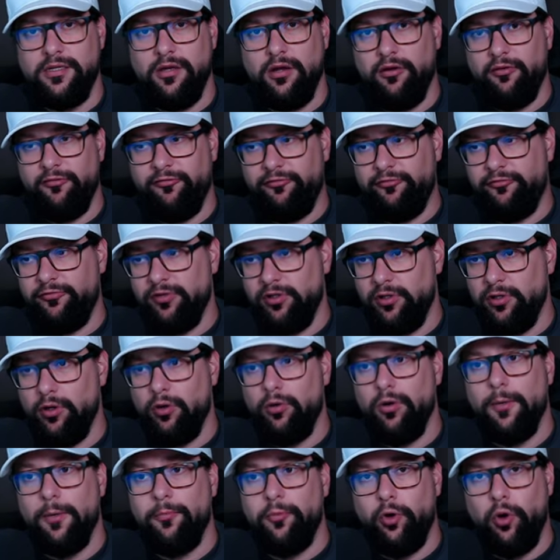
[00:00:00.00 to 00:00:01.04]
of you know
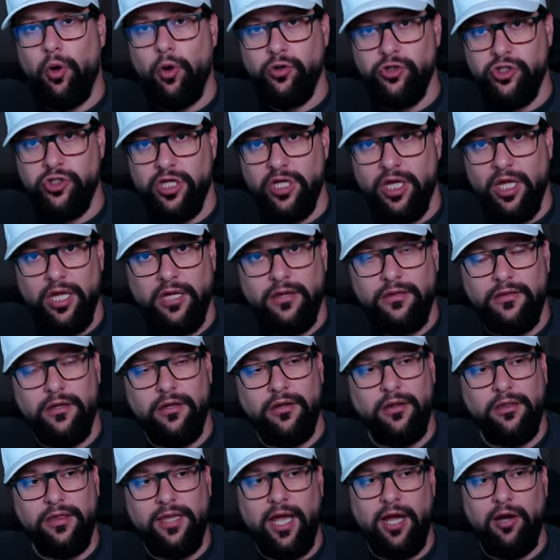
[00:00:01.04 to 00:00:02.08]
approaching it.
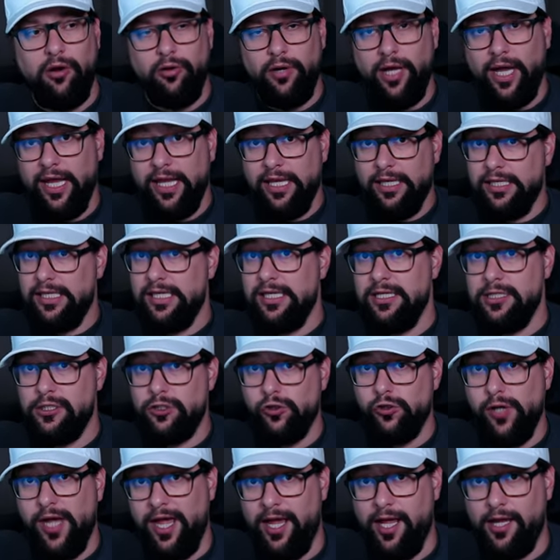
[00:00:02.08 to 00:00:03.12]
Now I need
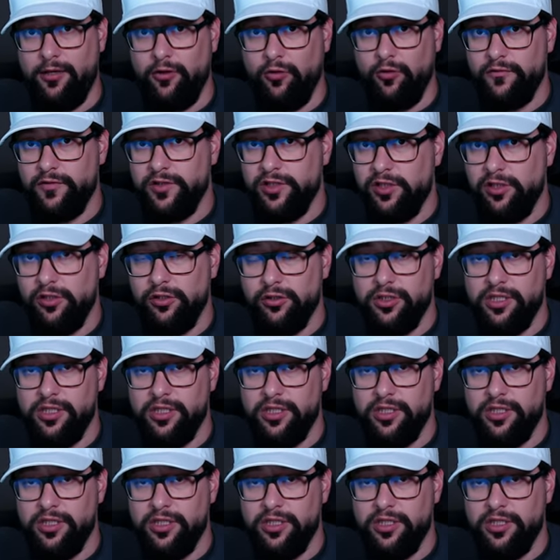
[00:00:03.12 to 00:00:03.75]
to add over here